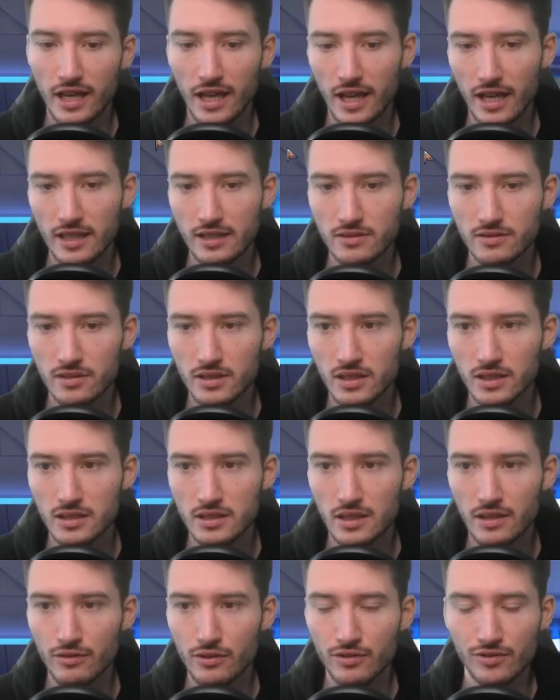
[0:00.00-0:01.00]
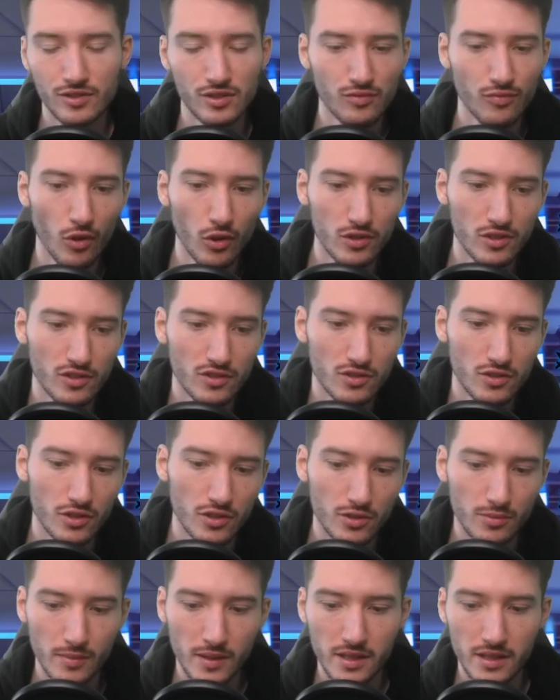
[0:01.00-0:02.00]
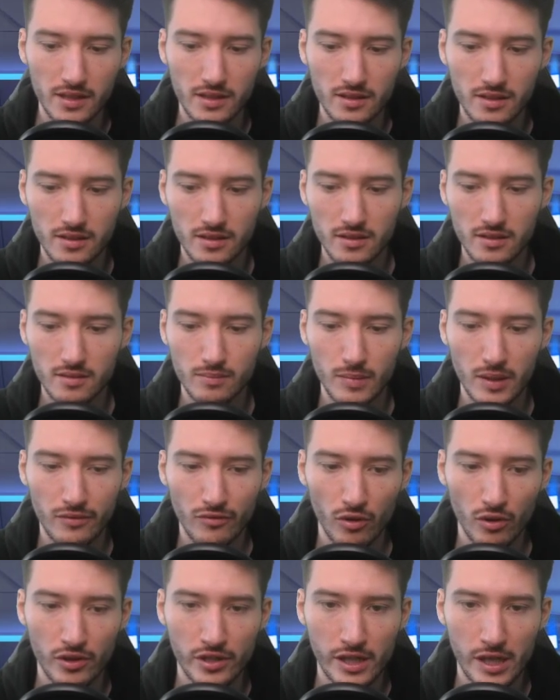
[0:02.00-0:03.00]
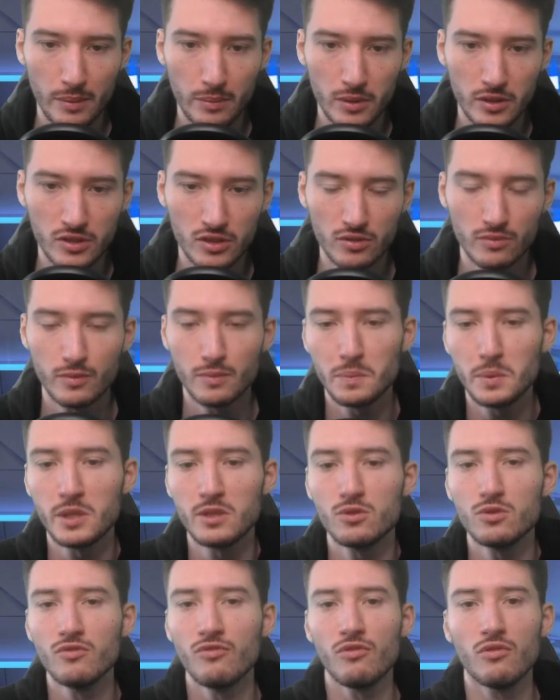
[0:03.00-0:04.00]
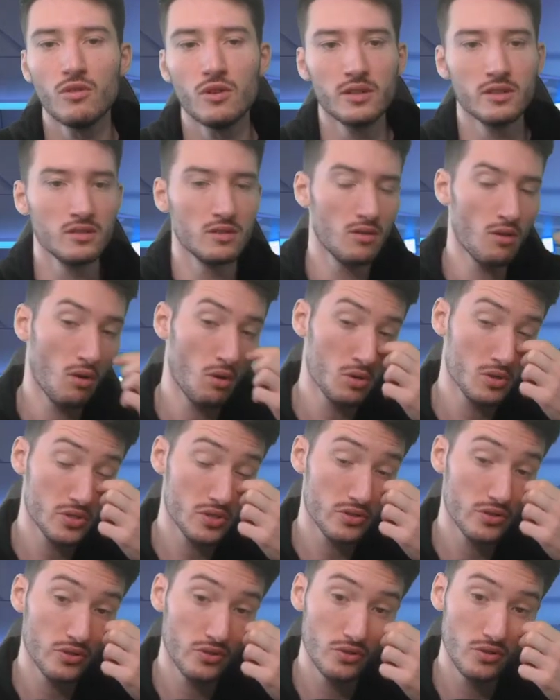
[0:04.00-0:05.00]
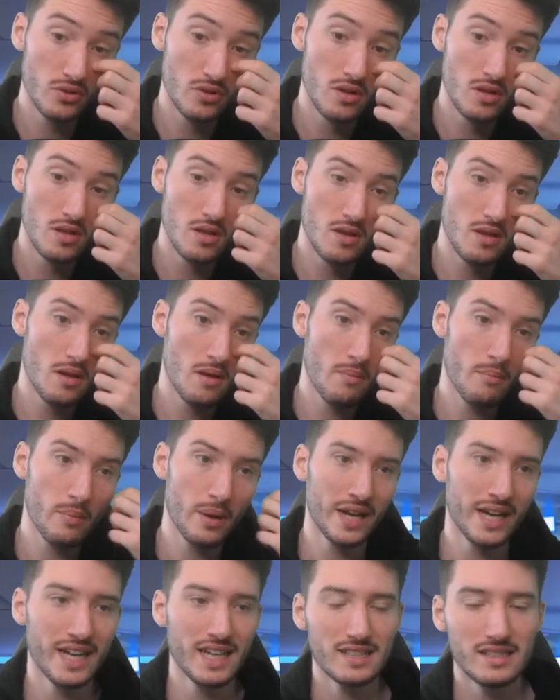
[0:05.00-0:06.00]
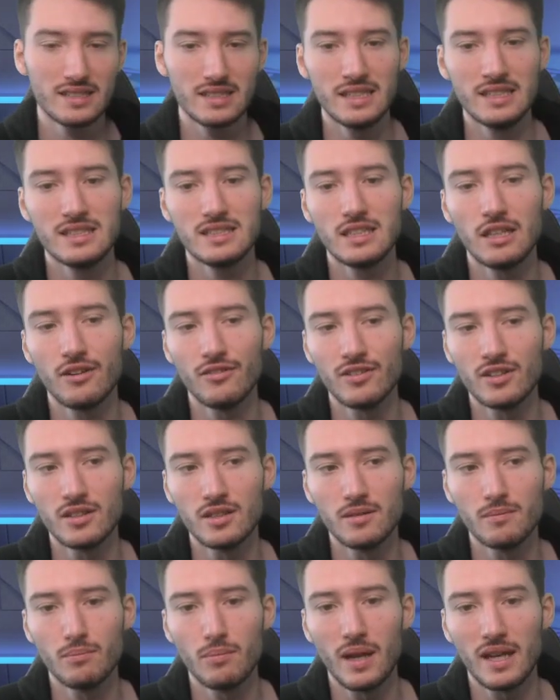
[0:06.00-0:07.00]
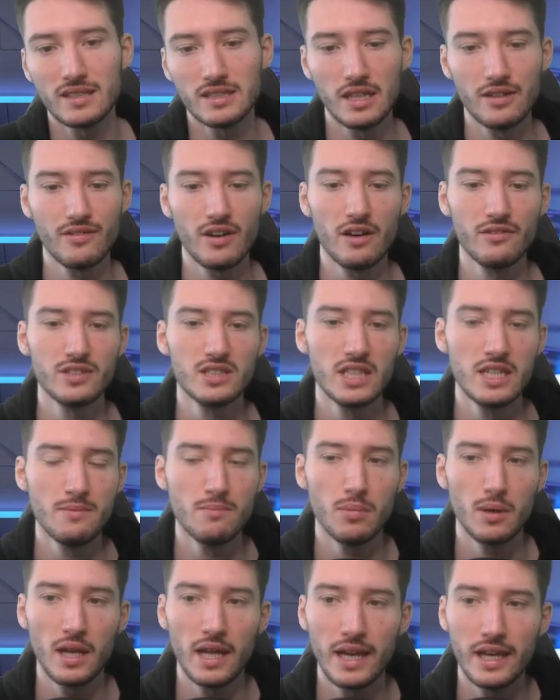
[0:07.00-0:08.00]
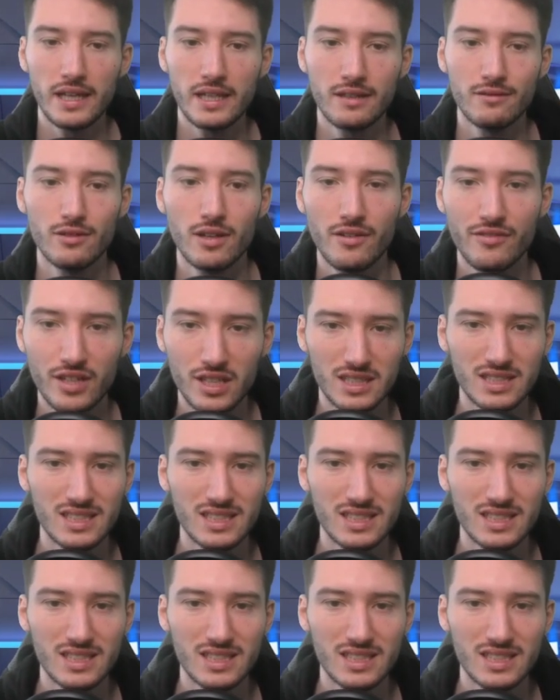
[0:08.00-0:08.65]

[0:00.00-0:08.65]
hand, right? They would have just Voltage Search my Wandering Emperor. So it would be a 2-for-1 also. But I guess instead of a Blood Tithe Harvester in play, they would have a